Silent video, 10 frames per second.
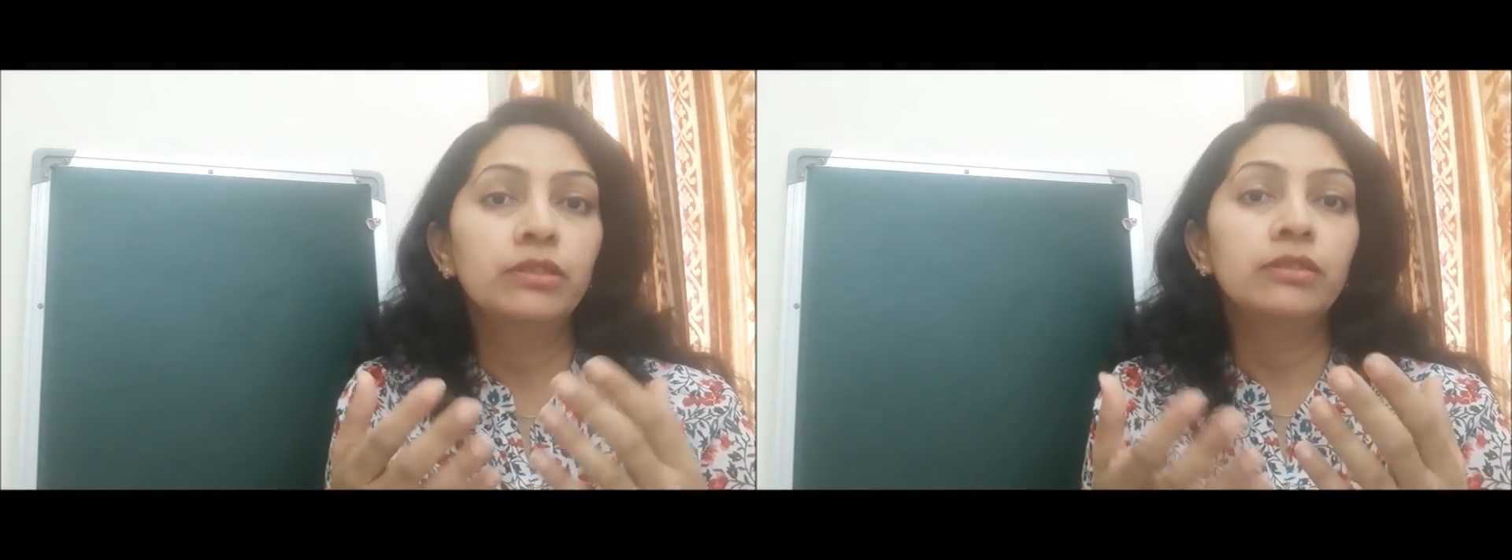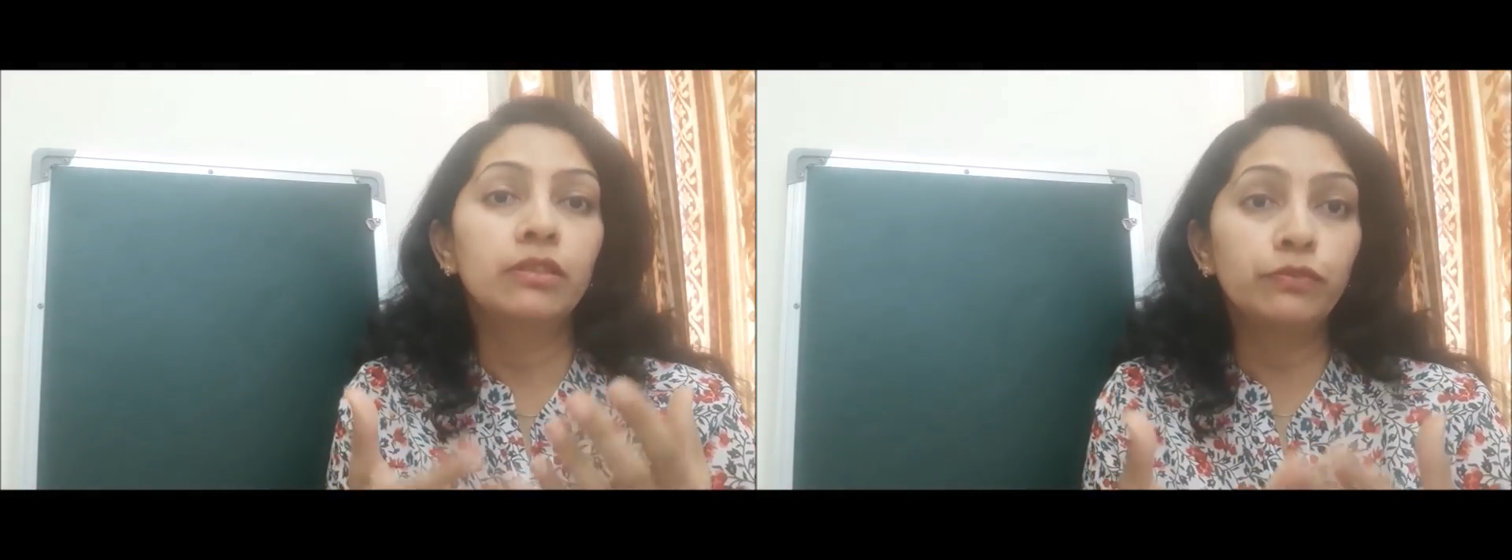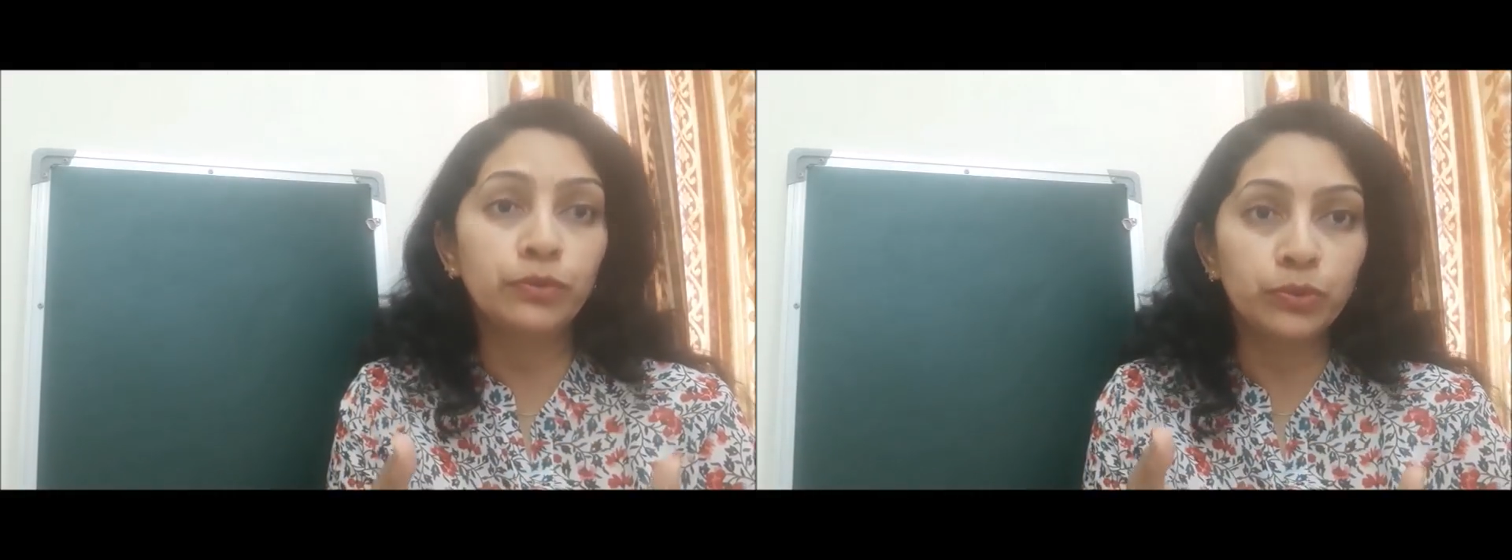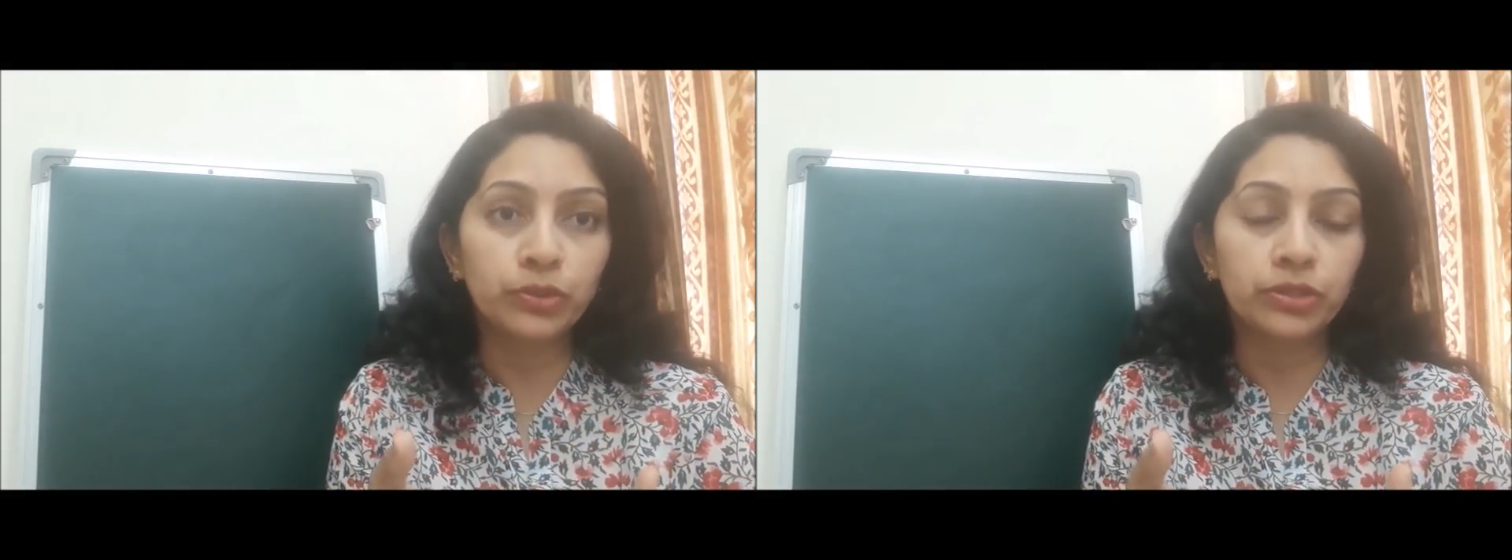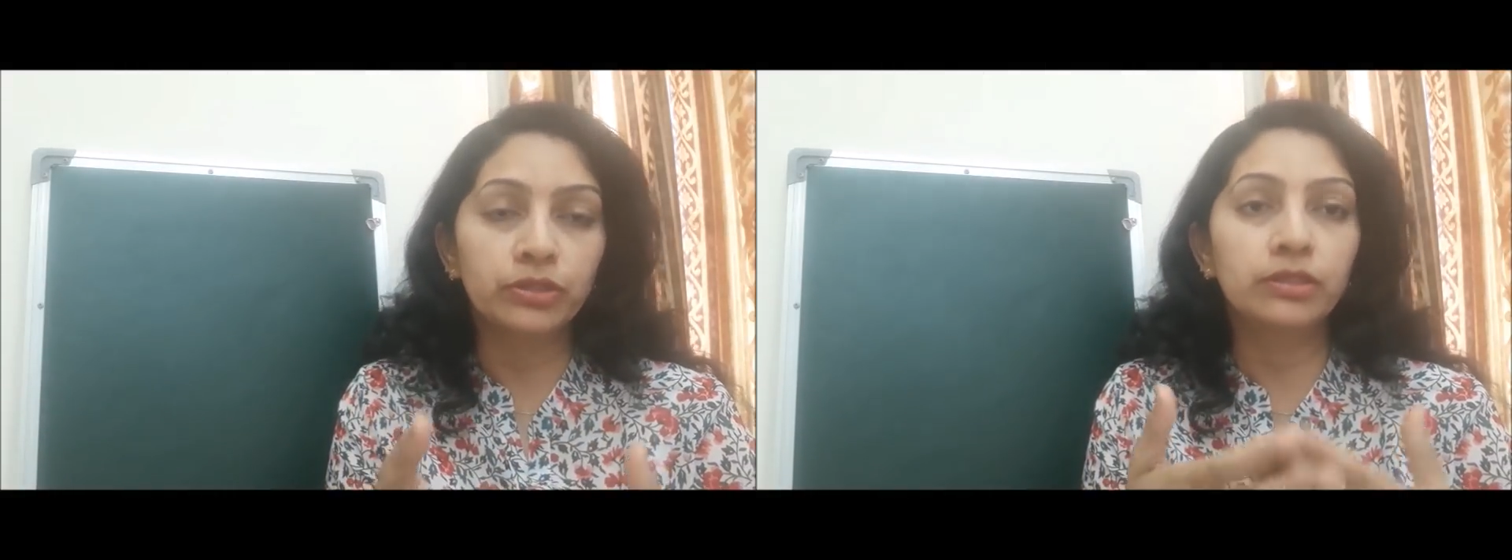the
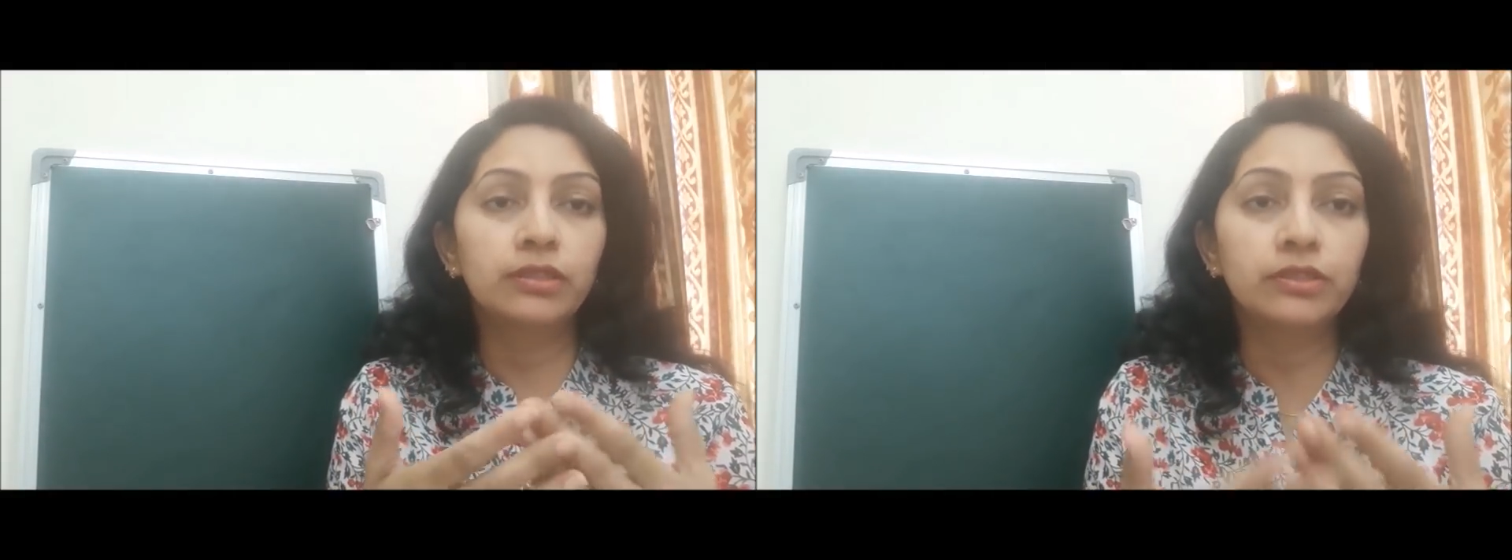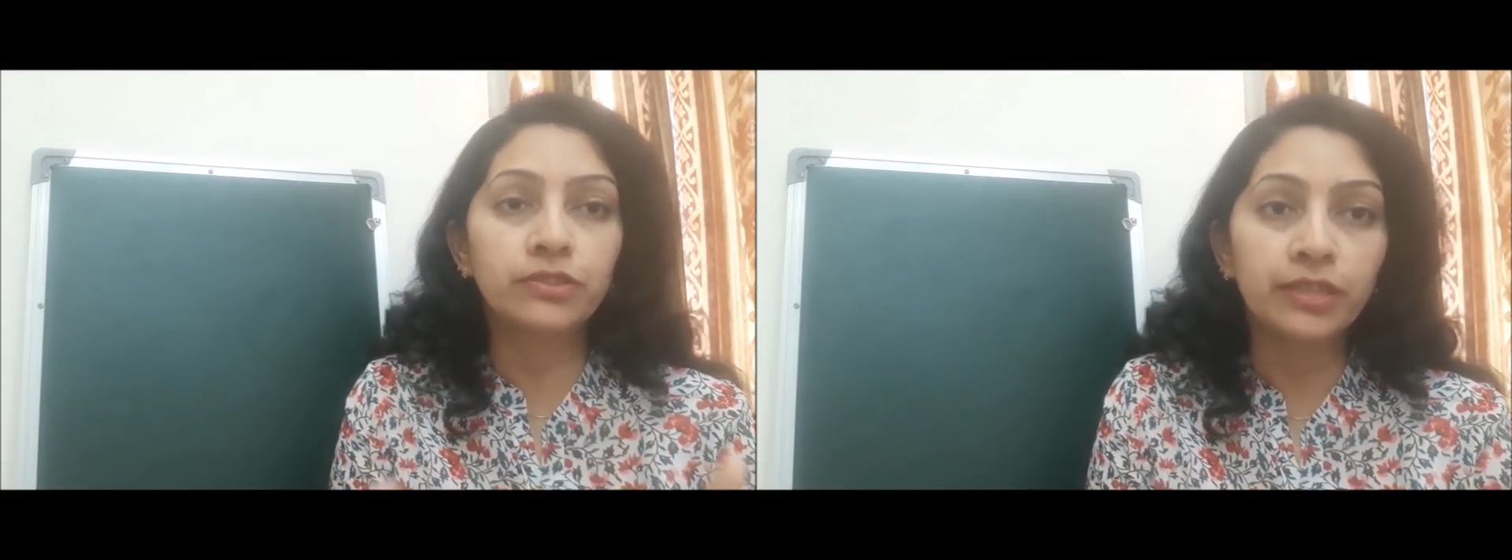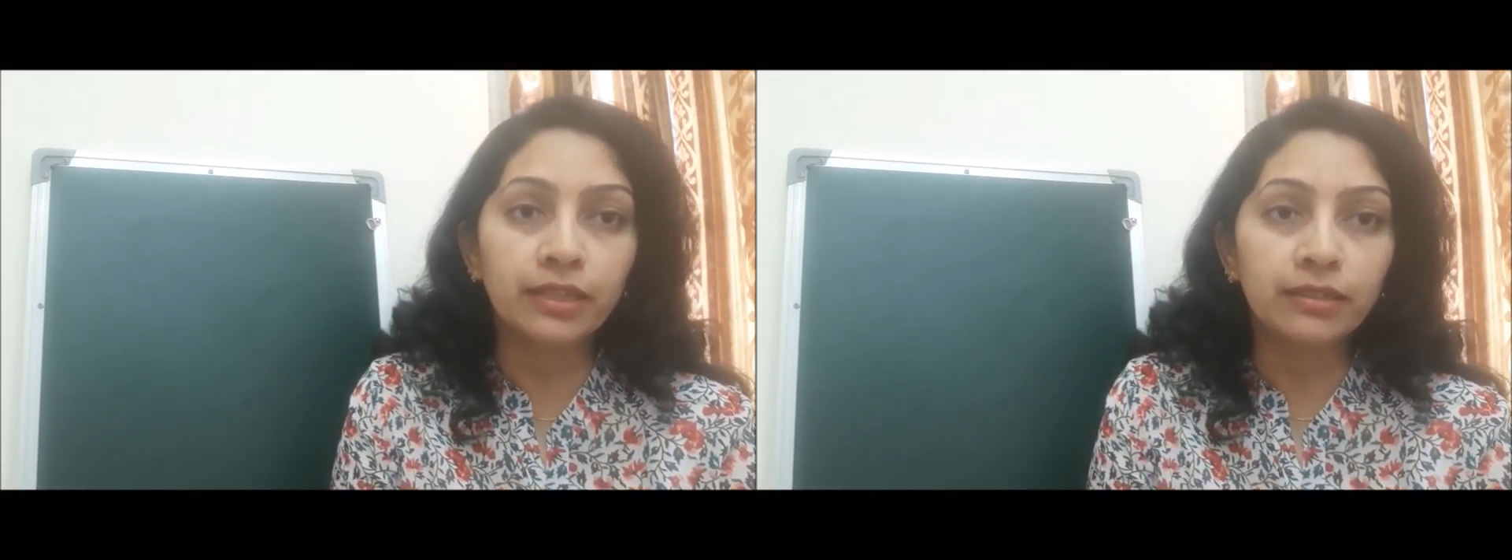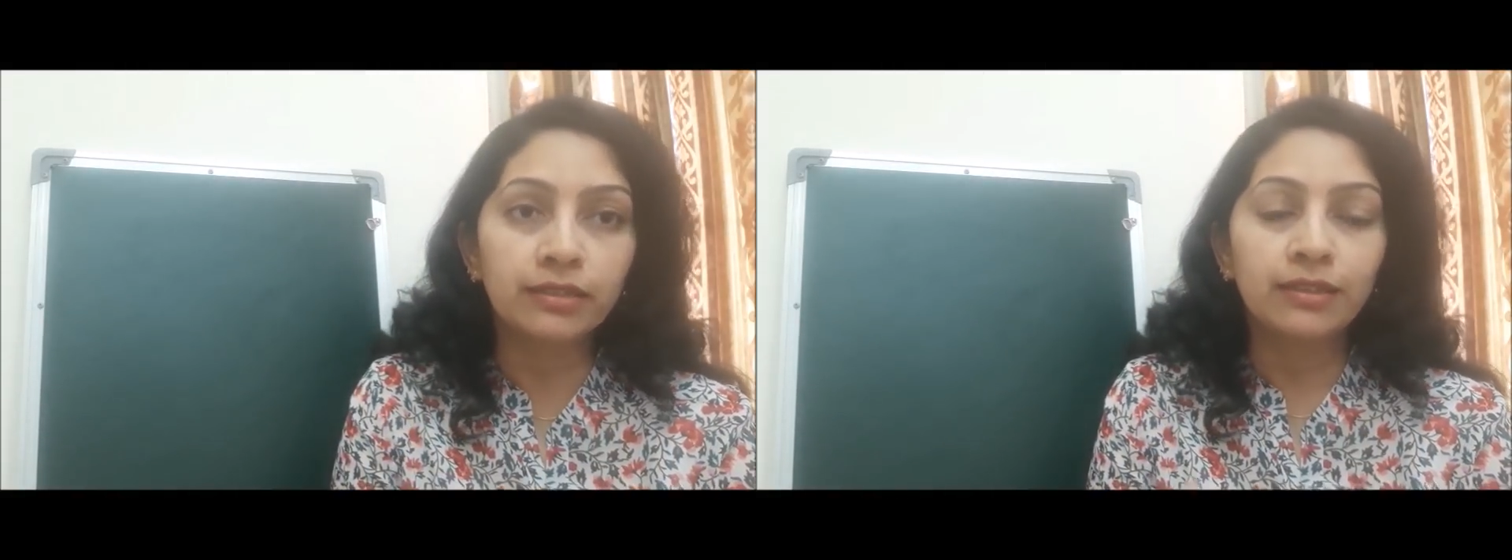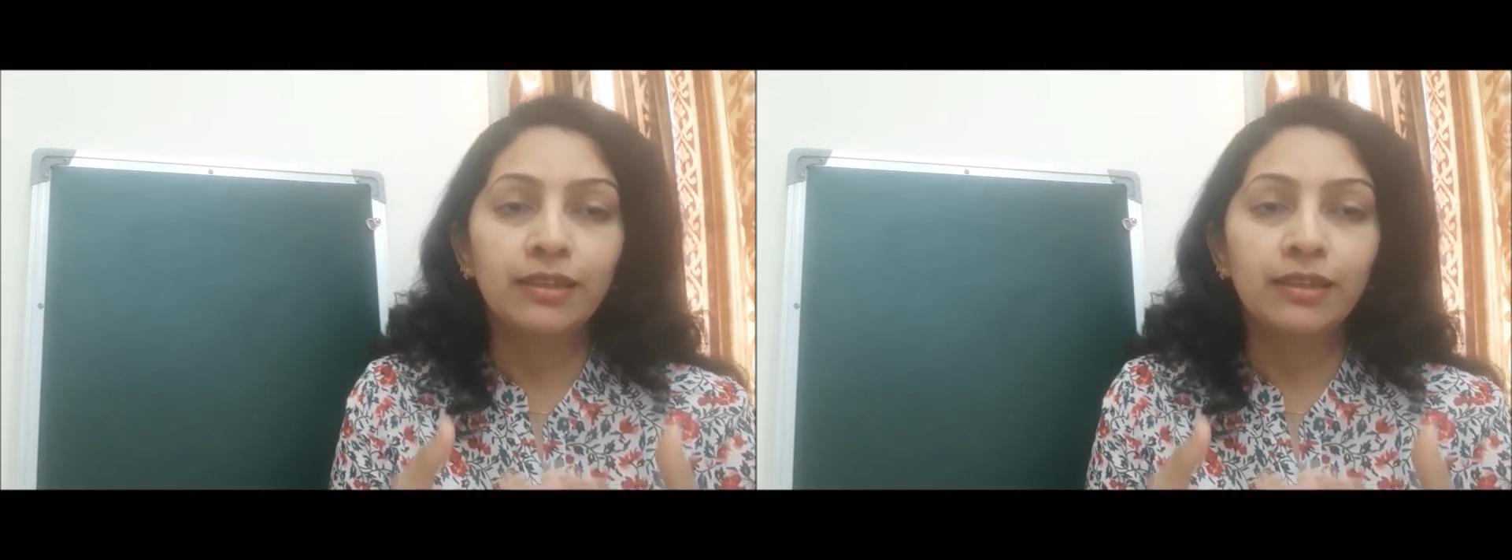food, the drink,